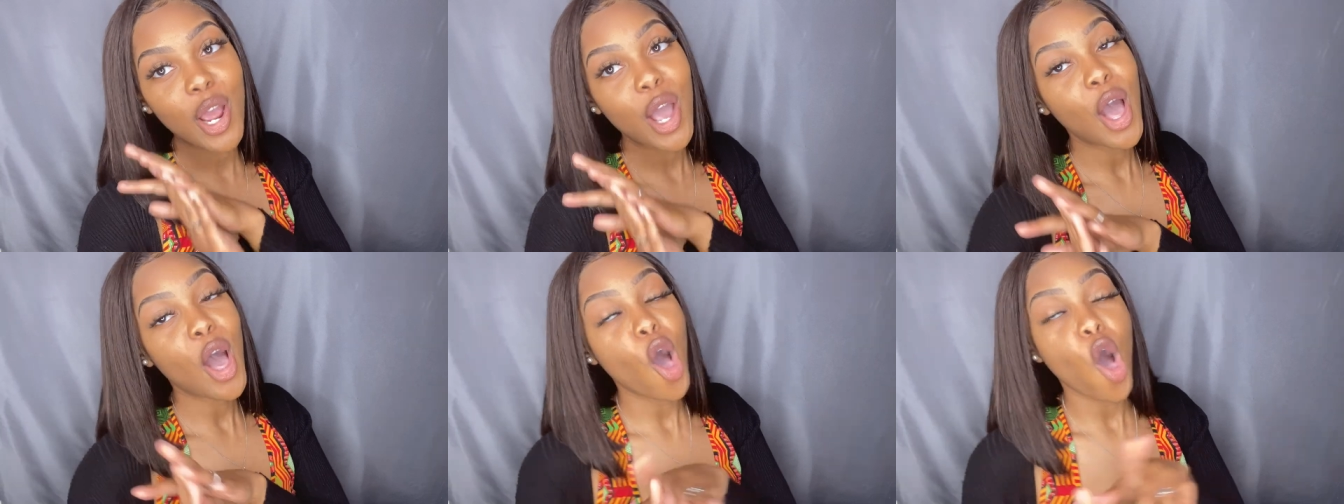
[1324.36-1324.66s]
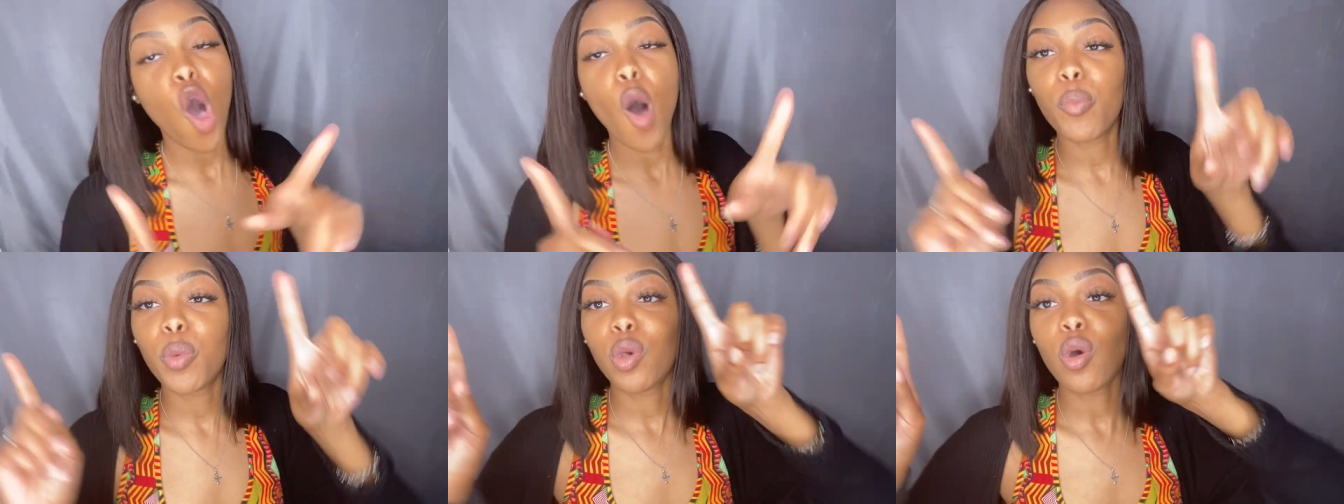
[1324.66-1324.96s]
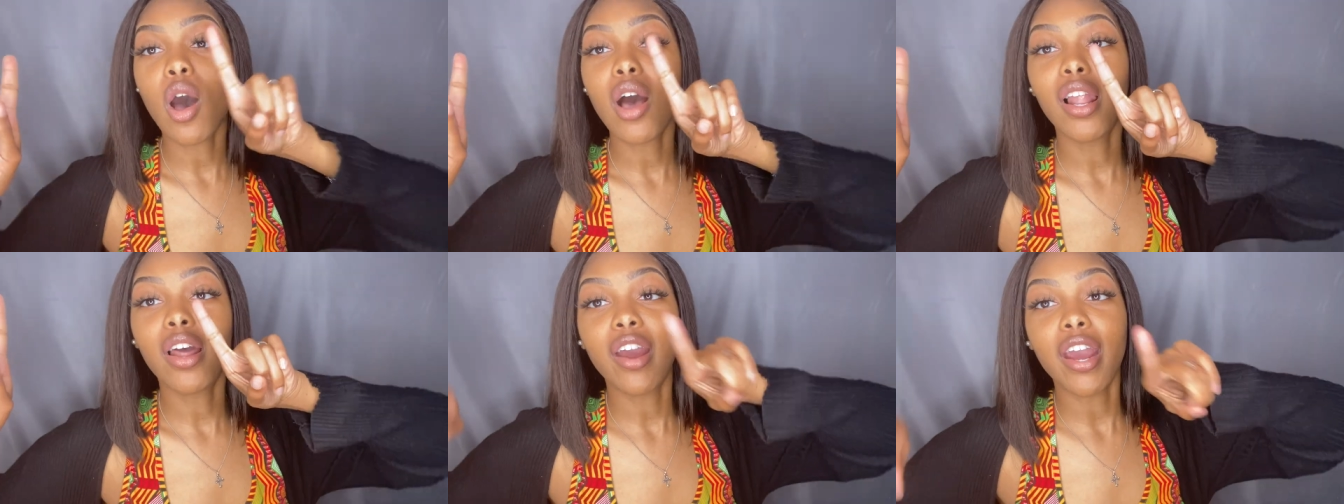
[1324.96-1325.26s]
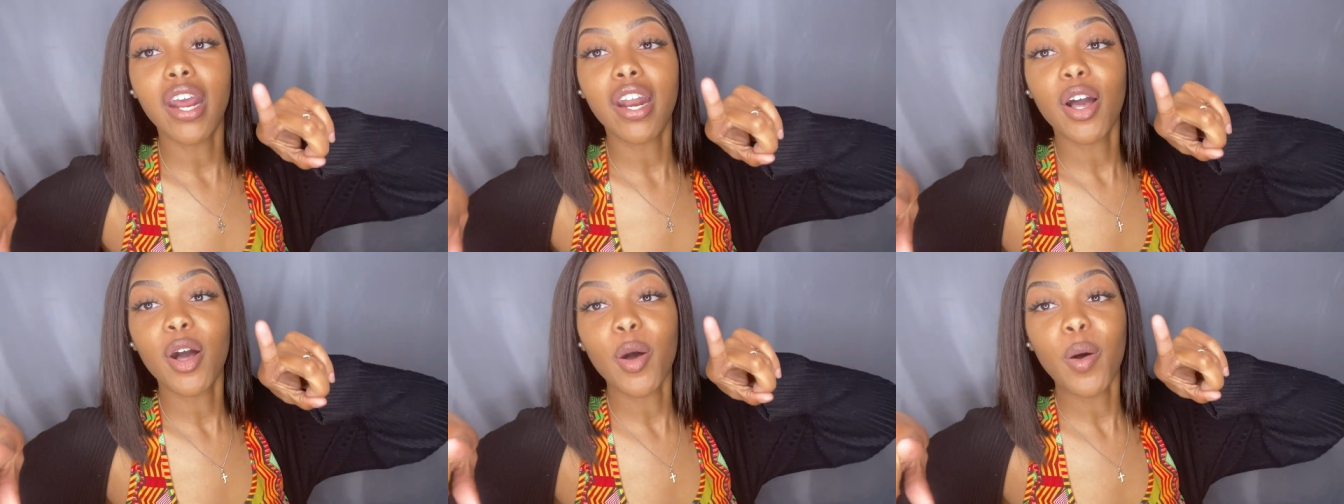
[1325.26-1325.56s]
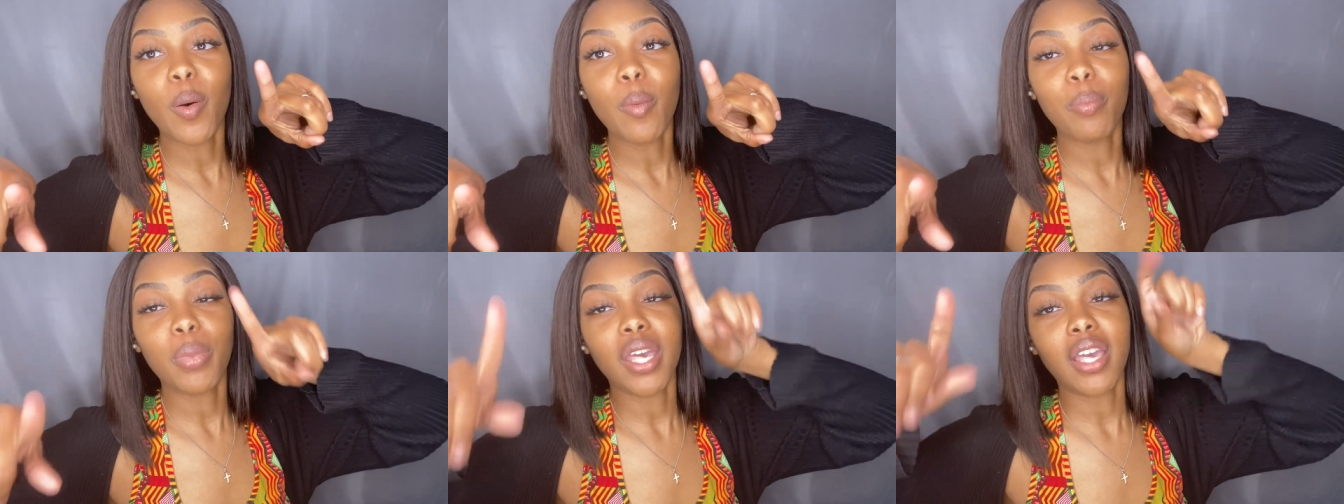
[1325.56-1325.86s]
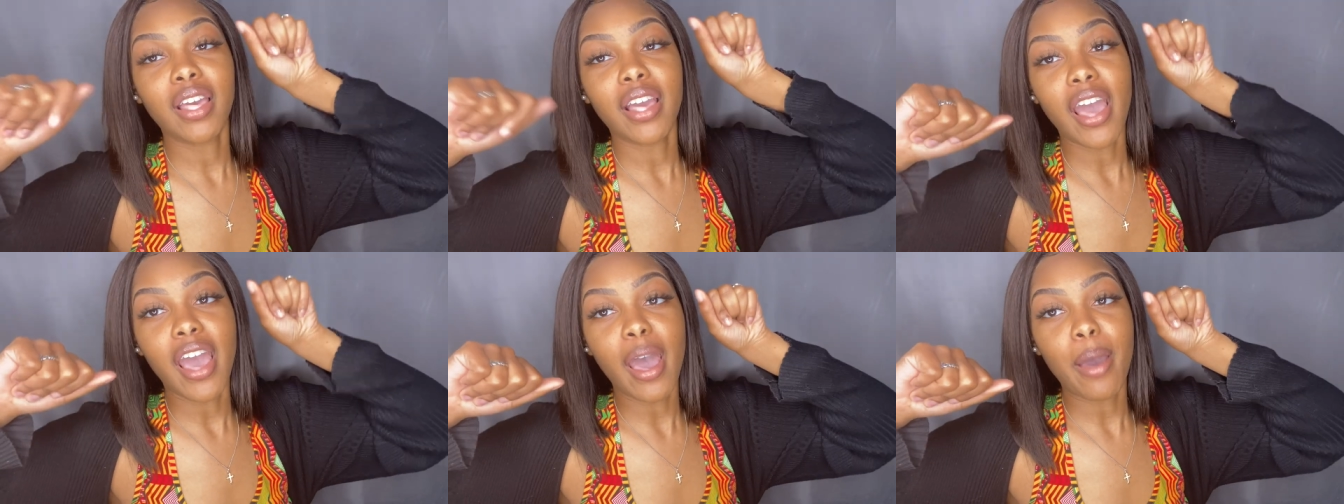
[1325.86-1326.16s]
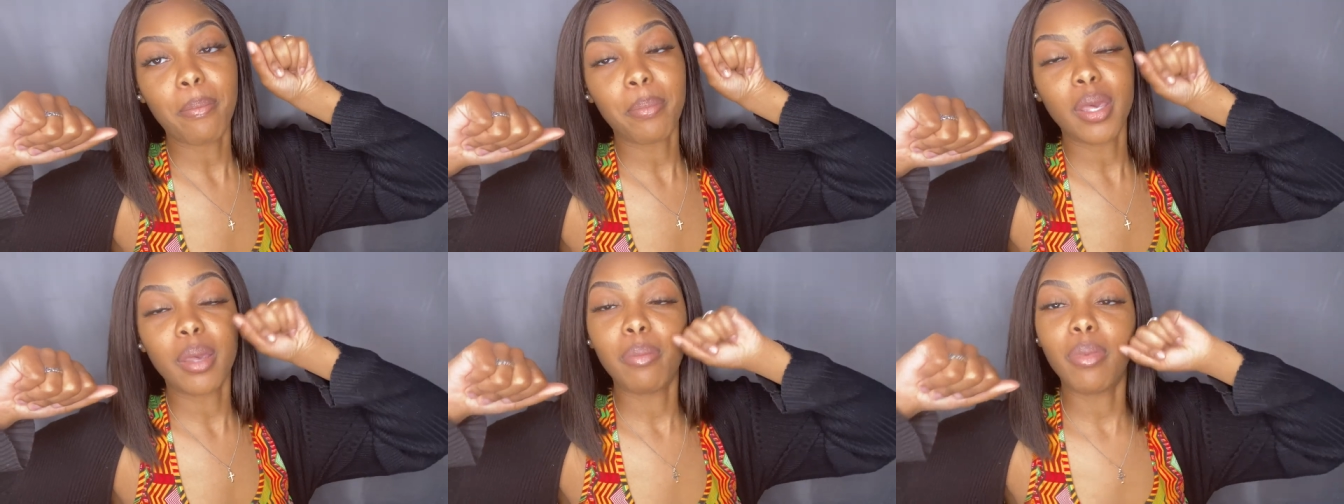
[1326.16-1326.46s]
hope you all are at home being
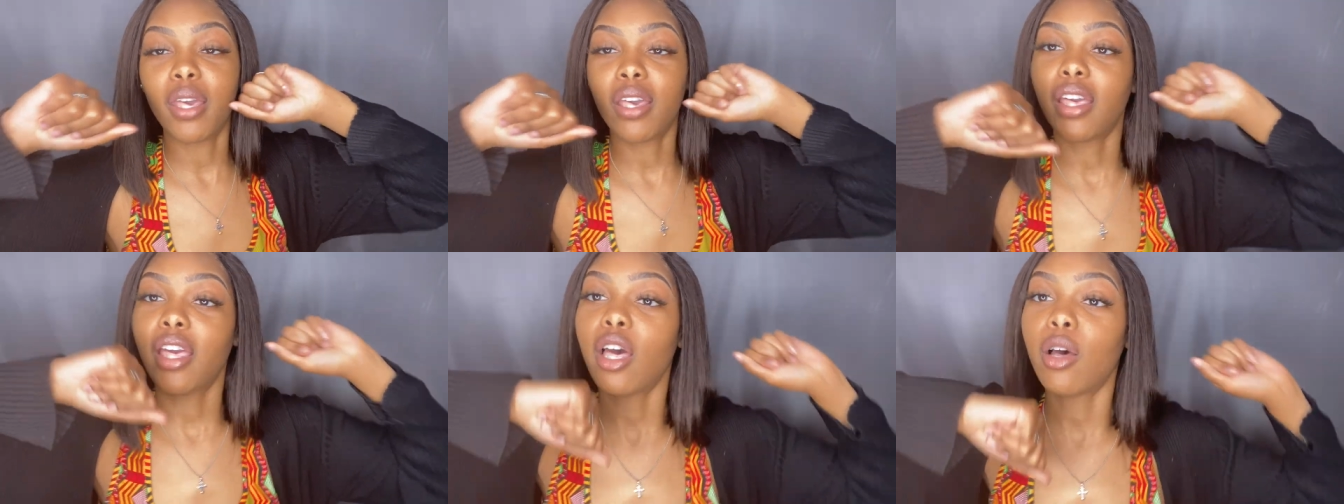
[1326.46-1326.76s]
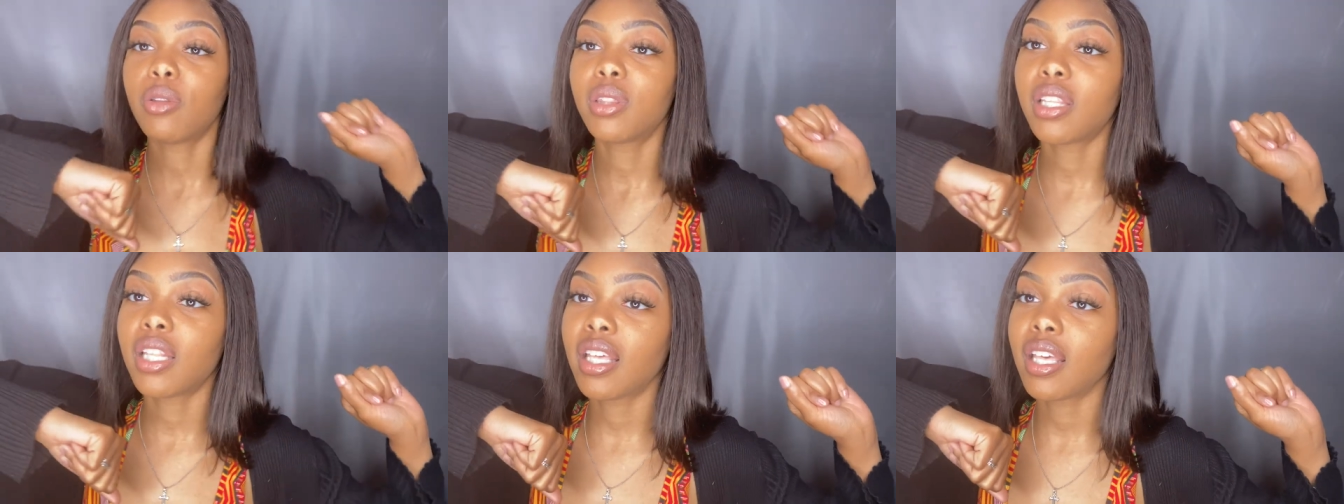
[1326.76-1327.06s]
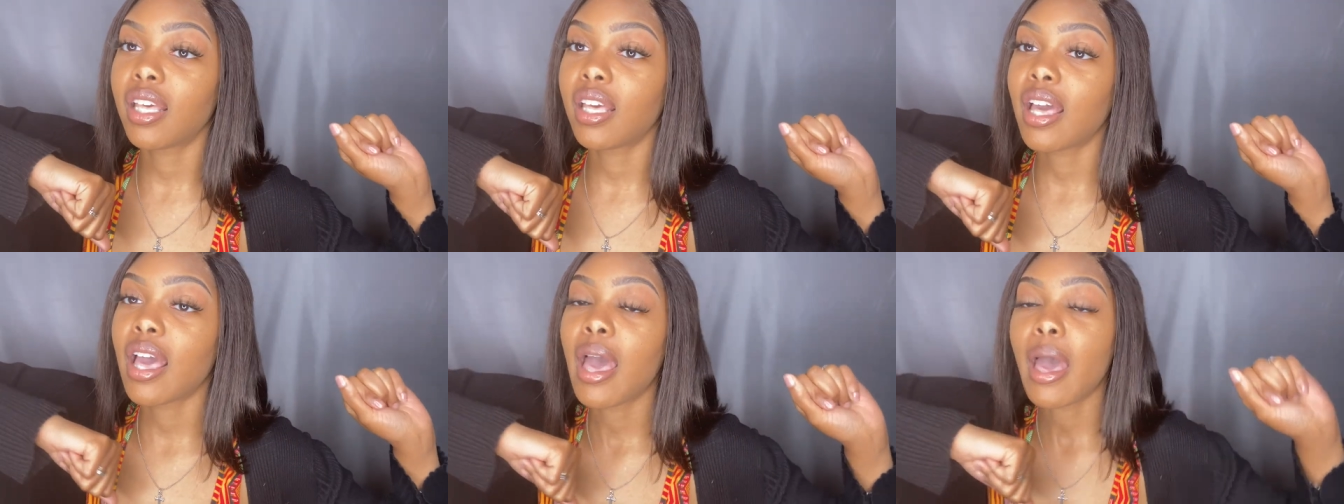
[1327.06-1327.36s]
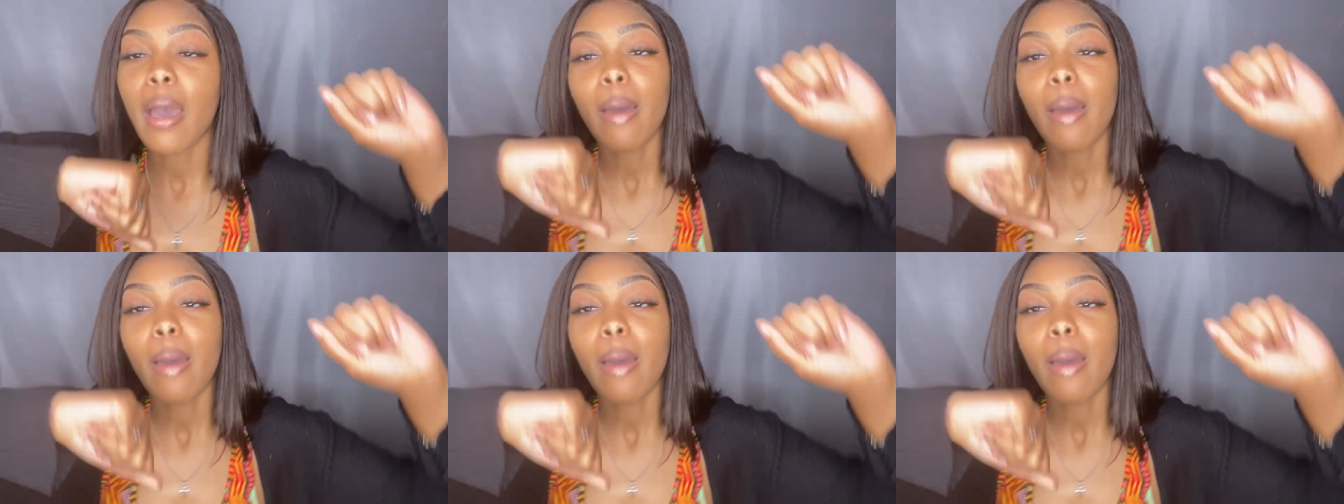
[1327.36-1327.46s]
happy being healthy